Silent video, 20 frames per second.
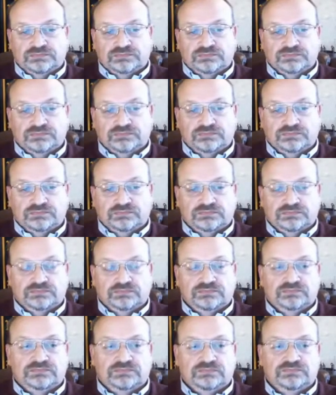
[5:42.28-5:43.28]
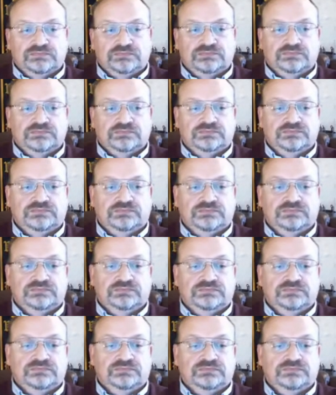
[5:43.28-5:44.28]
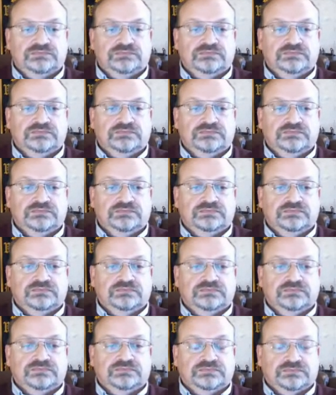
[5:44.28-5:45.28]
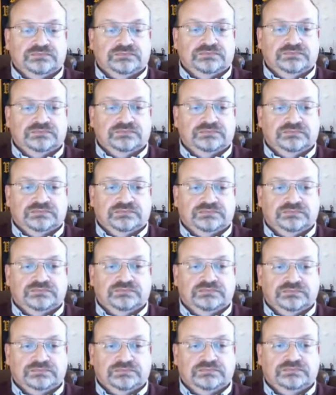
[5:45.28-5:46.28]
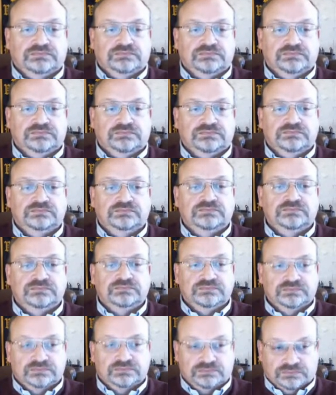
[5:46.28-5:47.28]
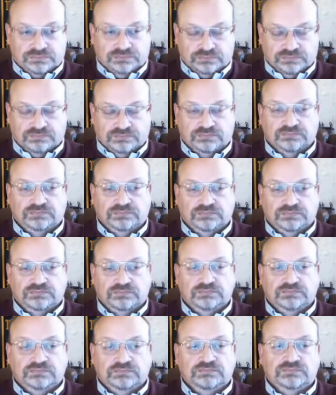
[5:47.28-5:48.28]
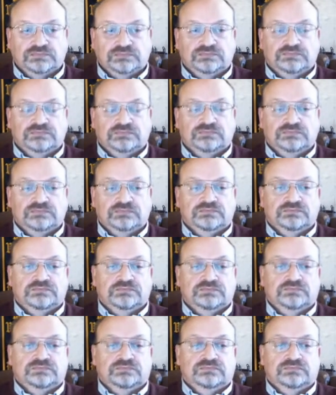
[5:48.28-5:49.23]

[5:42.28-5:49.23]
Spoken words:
[no speech]